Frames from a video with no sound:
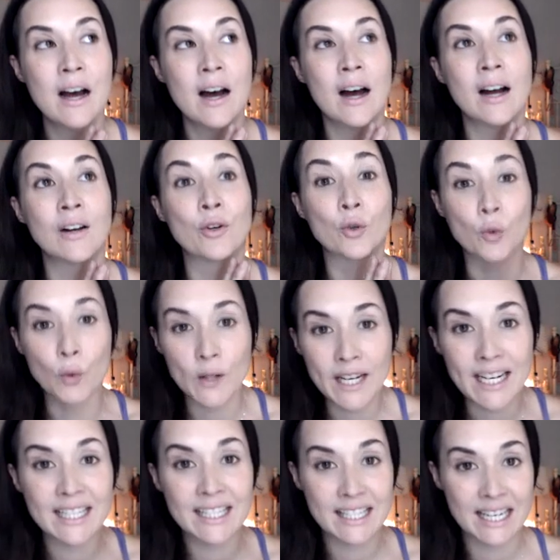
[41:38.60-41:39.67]

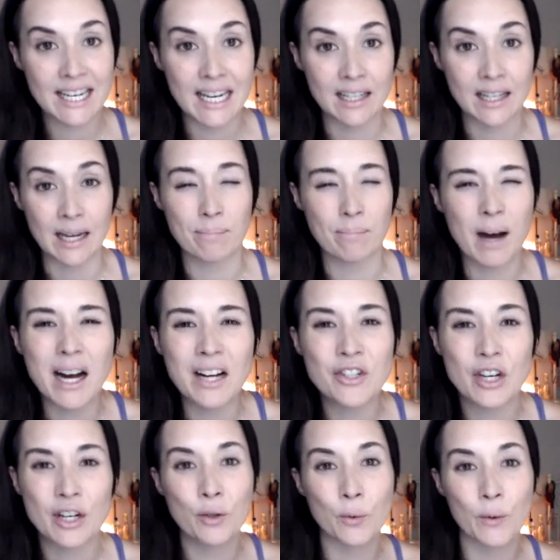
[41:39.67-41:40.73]
green tea, like
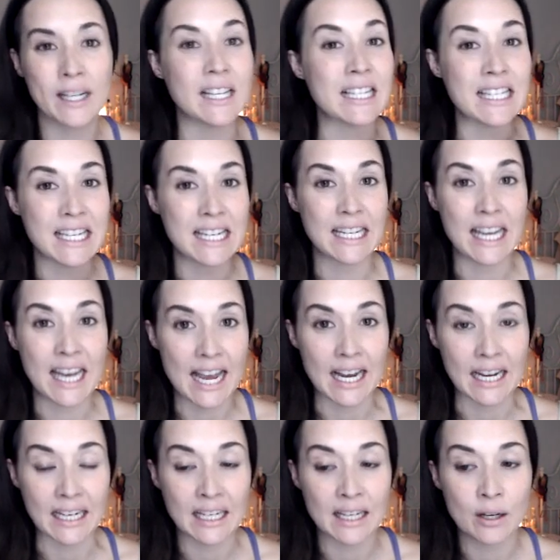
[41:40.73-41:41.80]
matcha green tea
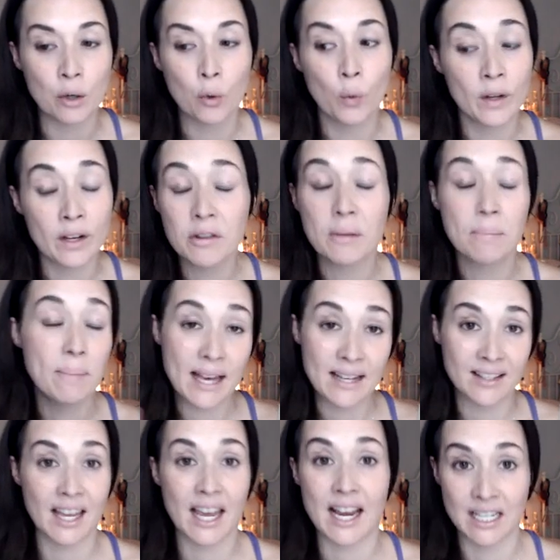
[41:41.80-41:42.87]
cake. One of the
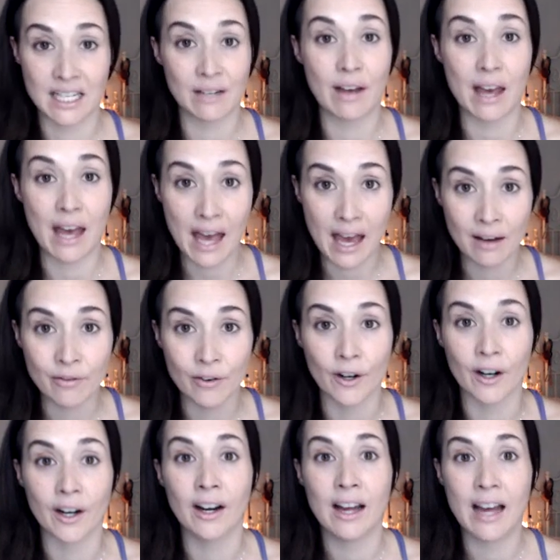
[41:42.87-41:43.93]
best cakes I've
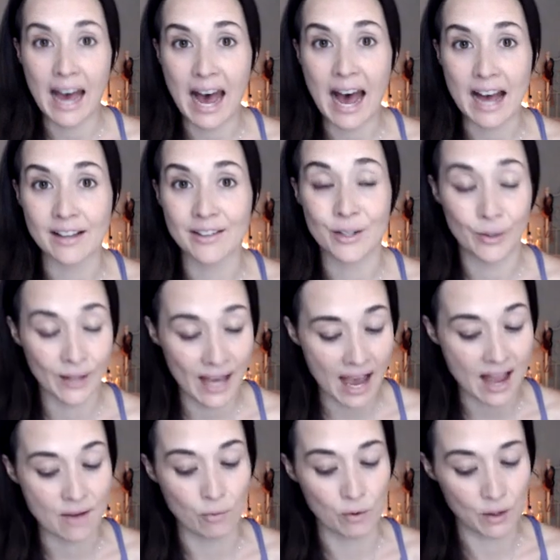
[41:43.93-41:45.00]
ever had. So
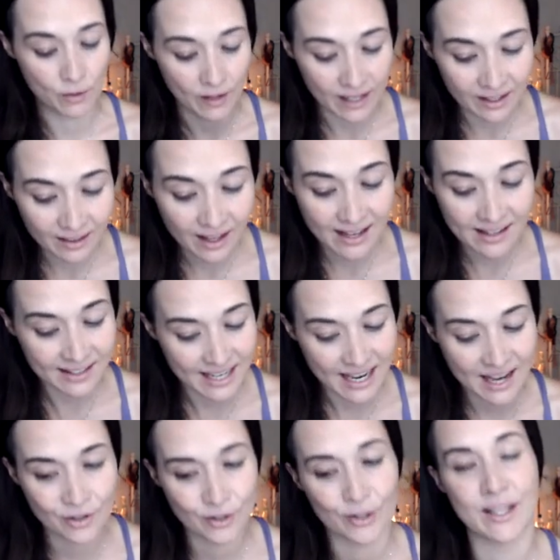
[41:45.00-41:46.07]
again, when you're in Los
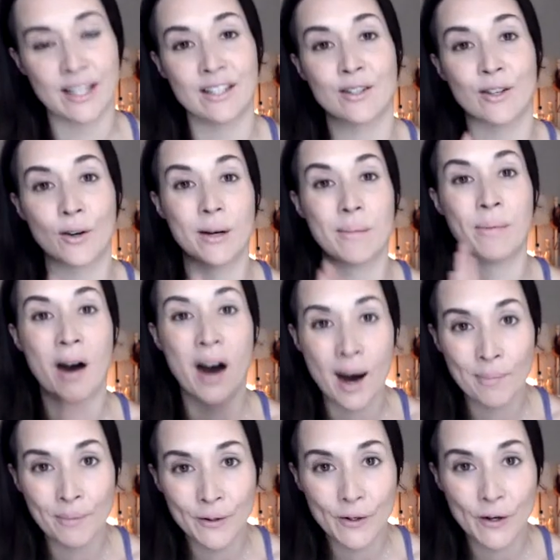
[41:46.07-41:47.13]
Angeles, go to
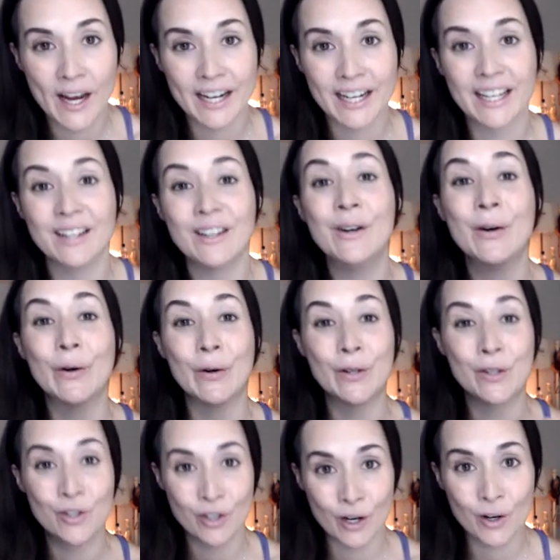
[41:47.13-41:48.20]
Pomegranate or
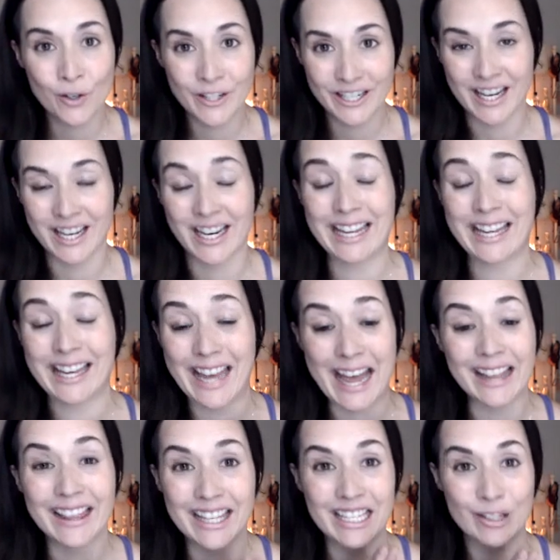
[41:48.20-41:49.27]
Shojin and get
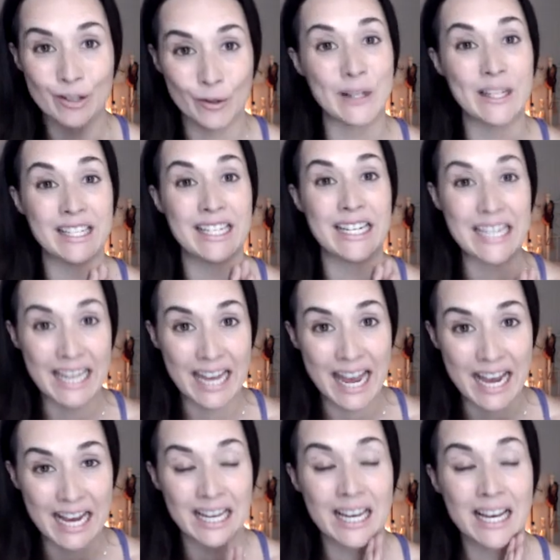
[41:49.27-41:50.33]
this green tea
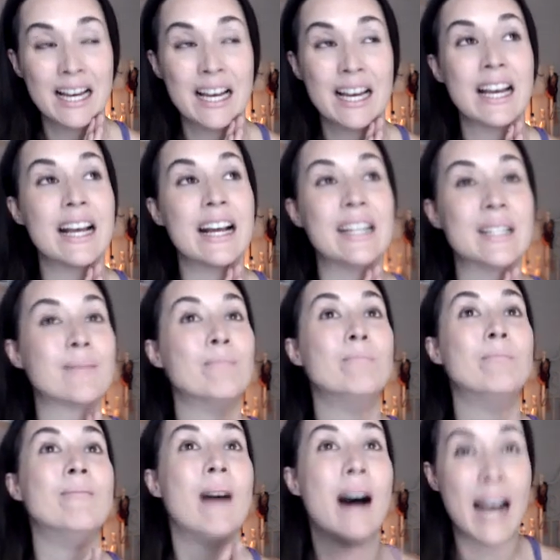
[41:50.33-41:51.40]
cake. It's
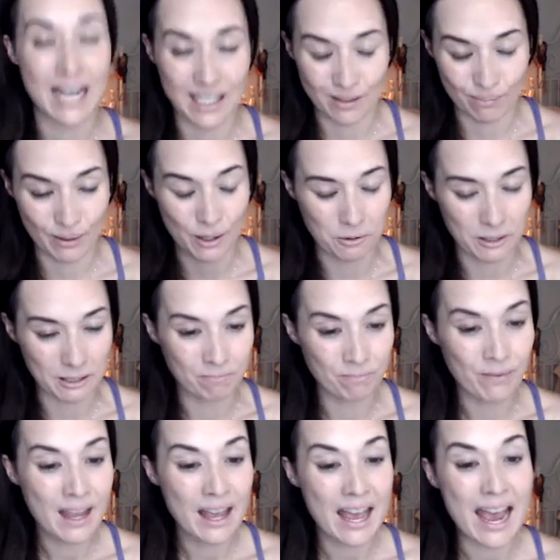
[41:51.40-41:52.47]
mind blowing.
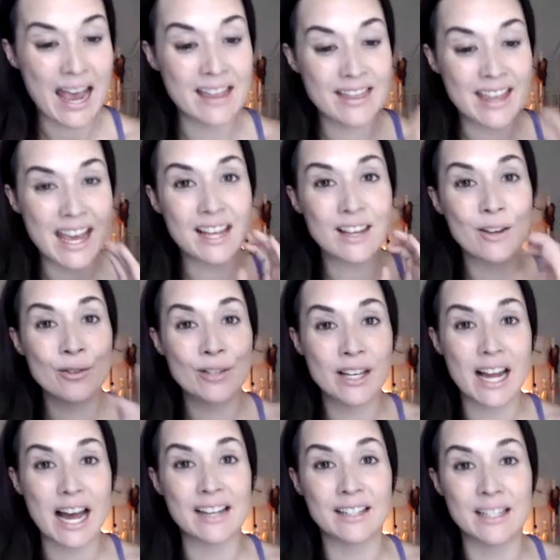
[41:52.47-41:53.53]
And they use it
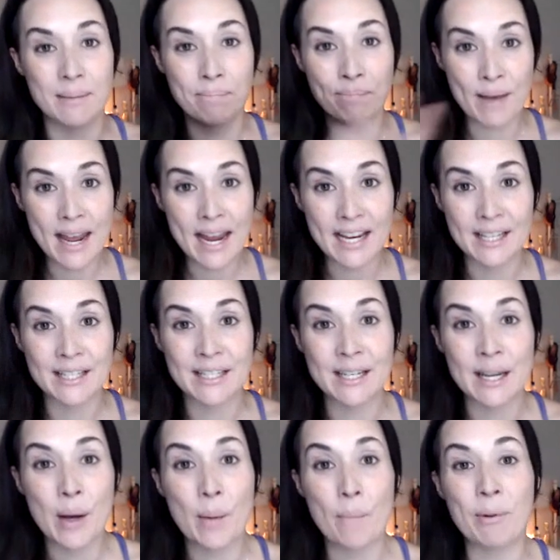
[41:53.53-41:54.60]
as the base
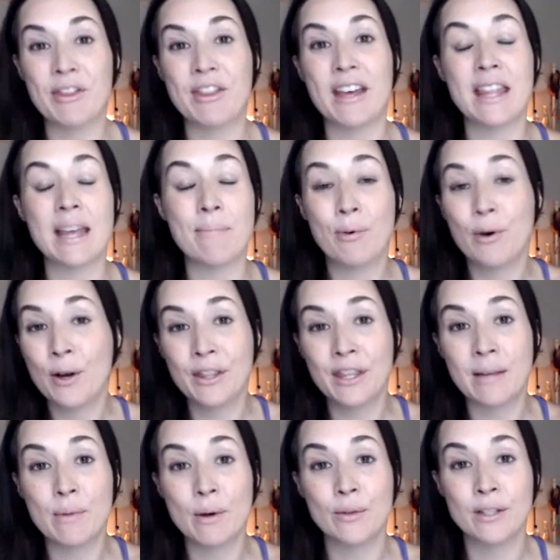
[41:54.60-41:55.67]
but then they put the
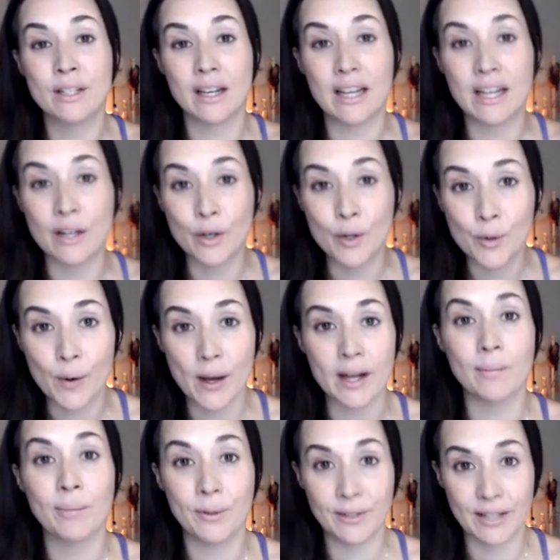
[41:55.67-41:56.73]
most
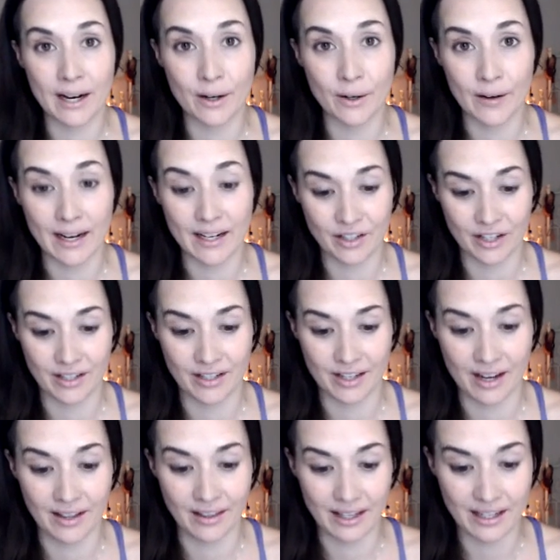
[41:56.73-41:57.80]
incredible decorations
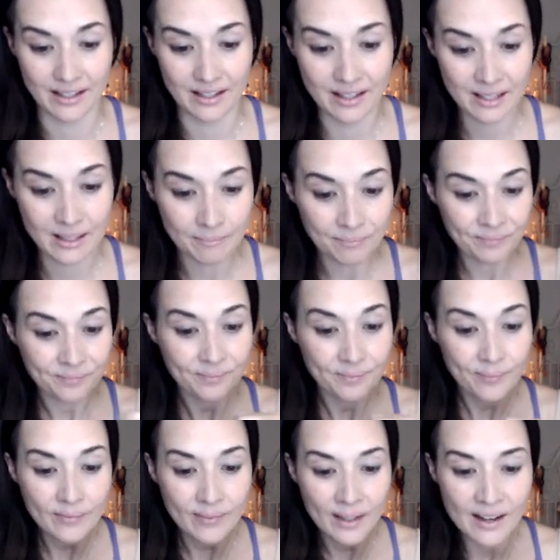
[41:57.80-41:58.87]
on this.
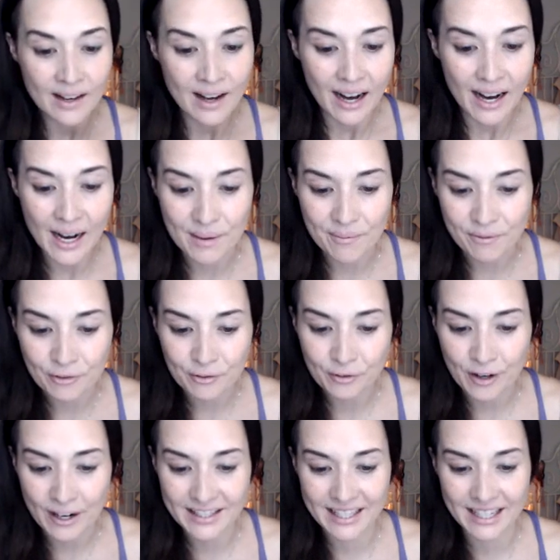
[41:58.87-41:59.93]
Um,
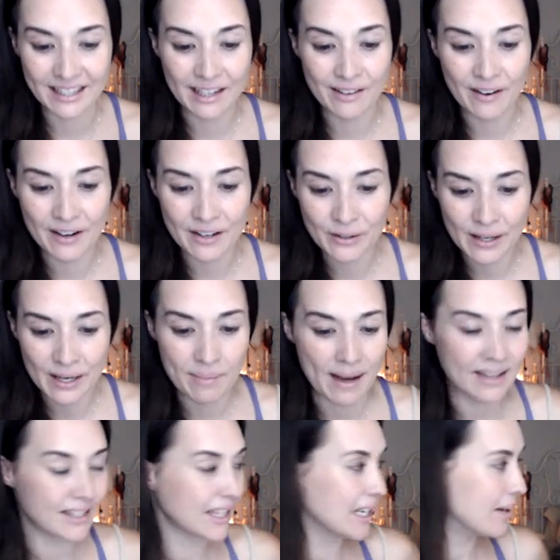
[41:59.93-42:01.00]
Francie, I love how you keep
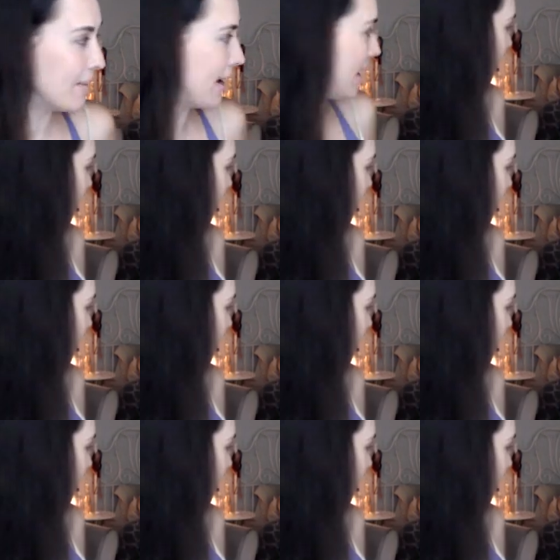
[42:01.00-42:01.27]
asking about